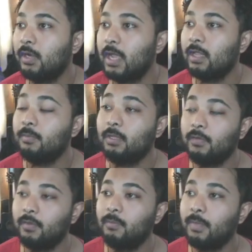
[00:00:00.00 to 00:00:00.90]
Annihilate.
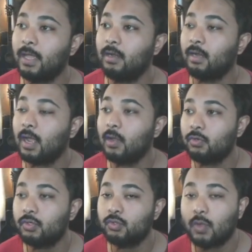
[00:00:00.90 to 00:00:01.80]
Even better
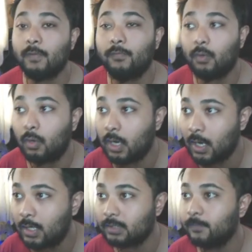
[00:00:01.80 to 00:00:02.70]
counter swap for
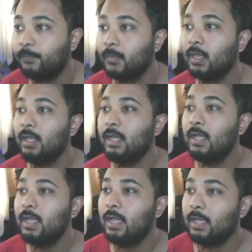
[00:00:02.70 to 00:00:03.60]
us.
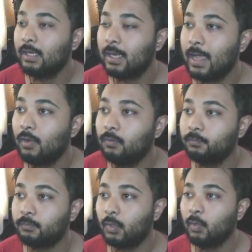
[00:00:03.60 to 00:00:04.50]
Now
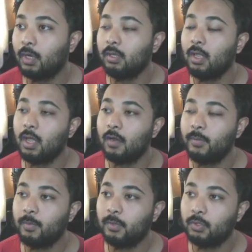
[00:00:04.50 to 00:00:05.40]
what a lot of
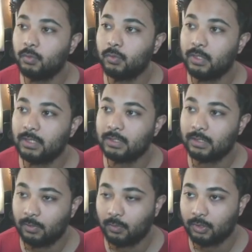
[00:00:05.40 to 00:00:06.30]
people do is
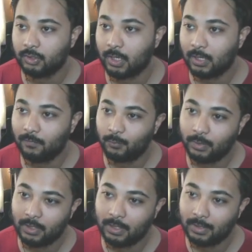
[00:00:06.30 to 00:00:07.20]
they will check if
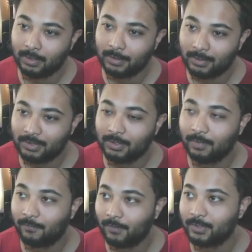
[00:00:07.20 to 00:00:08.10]
we
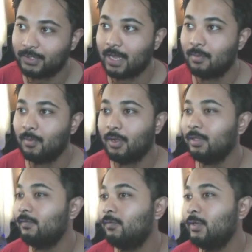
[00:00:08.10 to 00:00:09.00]
shield the first Shadow Ball.
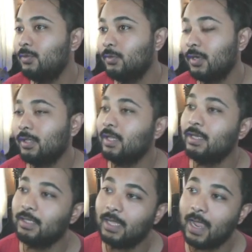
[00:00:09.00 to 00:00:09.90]
If we do not,
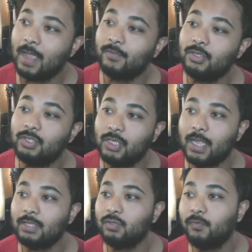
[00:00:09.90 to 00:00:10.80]
then they have the
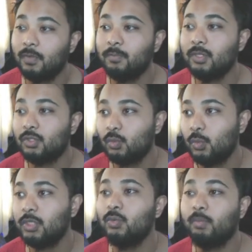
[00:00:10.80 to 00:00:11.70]
chance to flip the
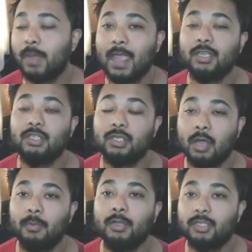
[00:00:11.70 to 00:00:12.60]
switch by
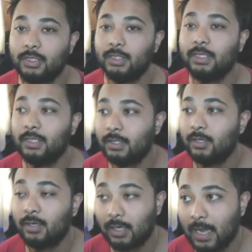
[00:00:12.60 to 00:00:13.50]
double shielding
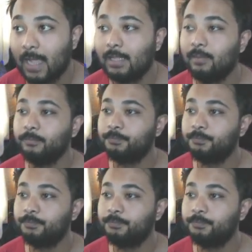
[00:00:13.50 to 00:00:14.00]
their Annihilate.